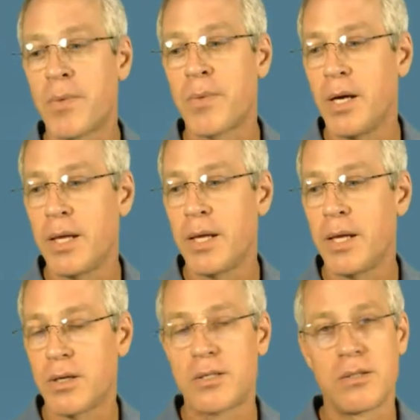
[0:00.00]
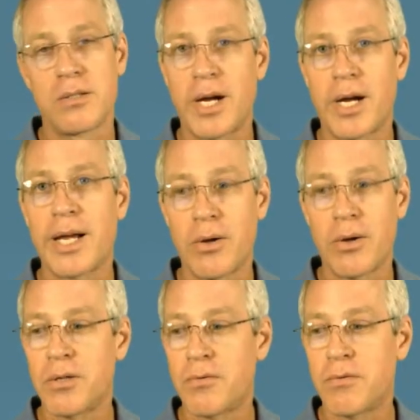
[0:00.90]
and causes drying out
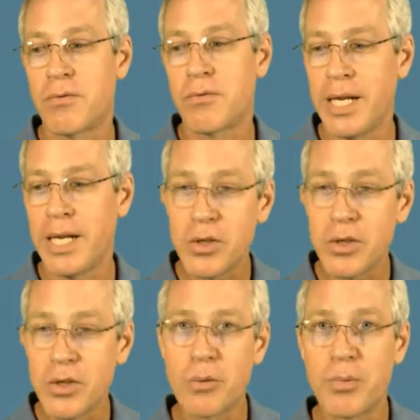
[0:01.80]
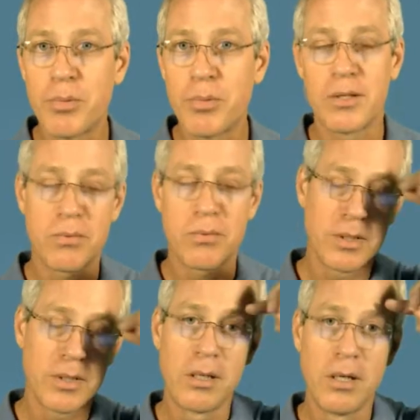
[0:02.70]
and so forth. An entropion is where
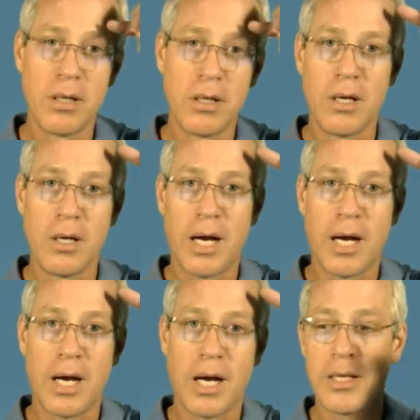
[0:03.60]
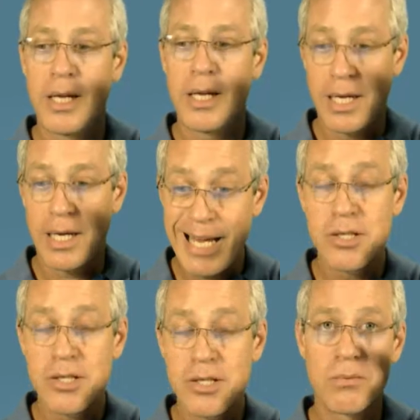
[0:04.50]
the eyelid and
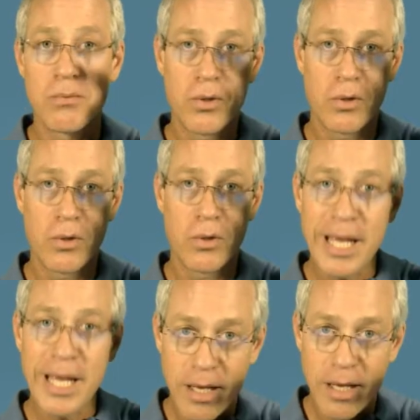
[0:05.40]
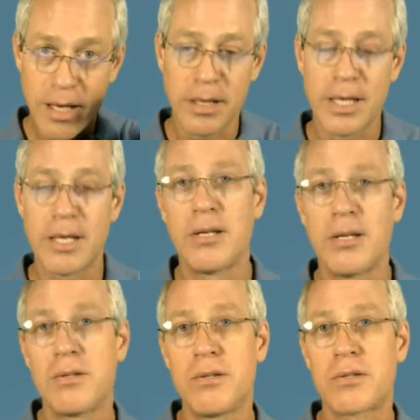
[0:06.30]
eyelashes curl in, and that tends
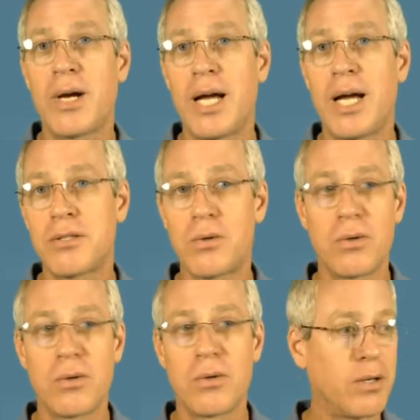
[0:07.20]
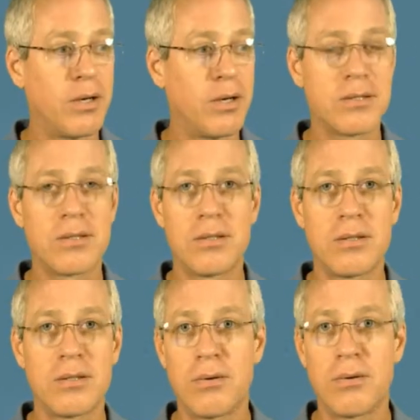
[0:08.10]
to scratch the cornea and cause
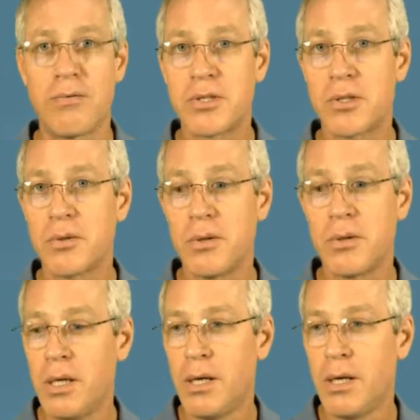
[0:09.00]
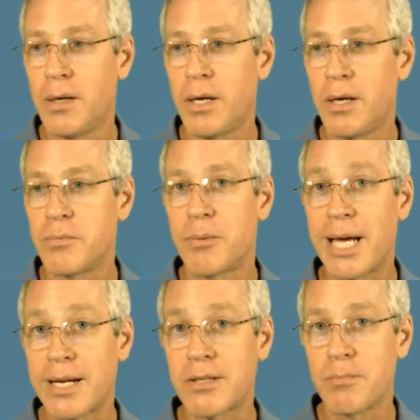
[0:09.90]
other physical
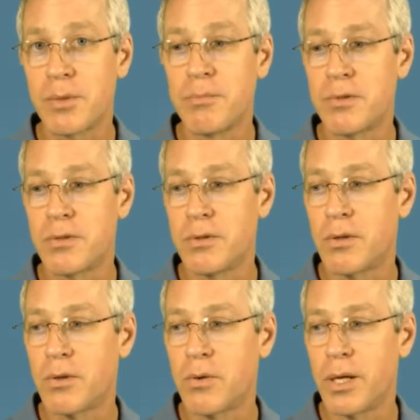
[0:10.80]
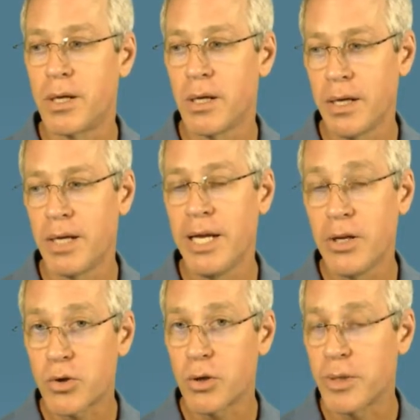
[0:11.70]
traumatic symptoms due to the cornea.
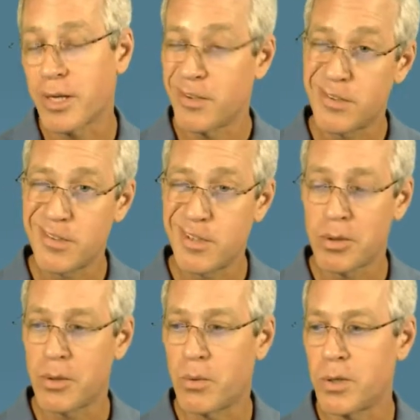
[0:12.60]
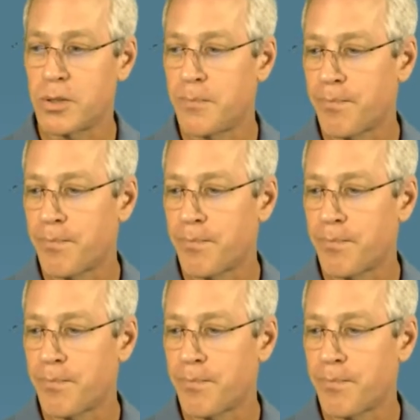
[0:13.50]
Entropion is typically worse.